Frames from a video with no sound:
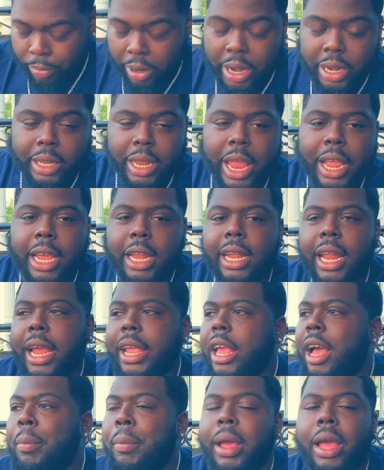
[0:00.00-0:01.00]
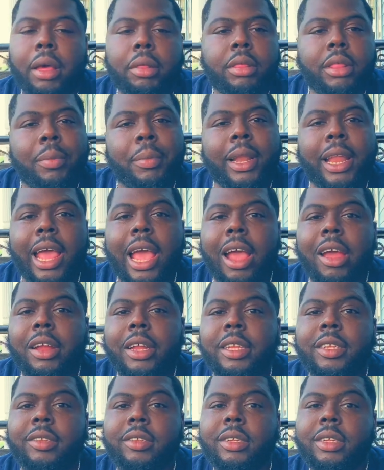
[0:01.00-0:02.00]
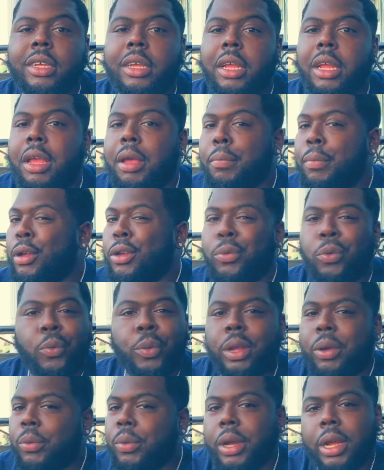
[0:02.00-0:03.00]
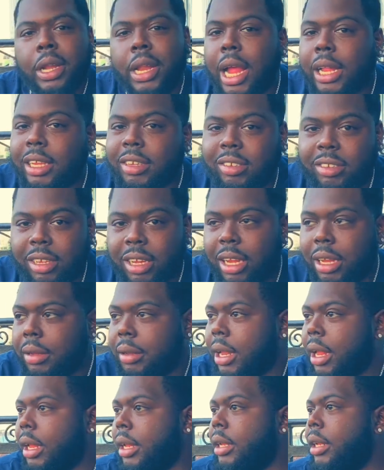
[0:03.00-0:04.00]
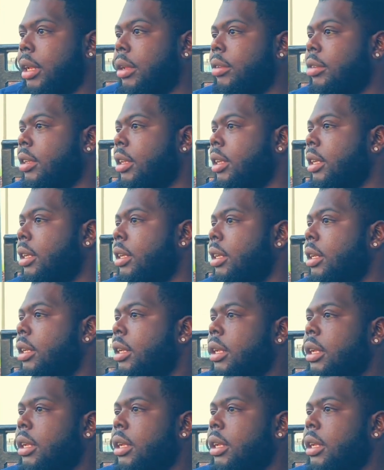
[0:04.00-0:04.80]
You may think alike, y'all might have similarities, but we're not the same. Like, you know what I'm saying?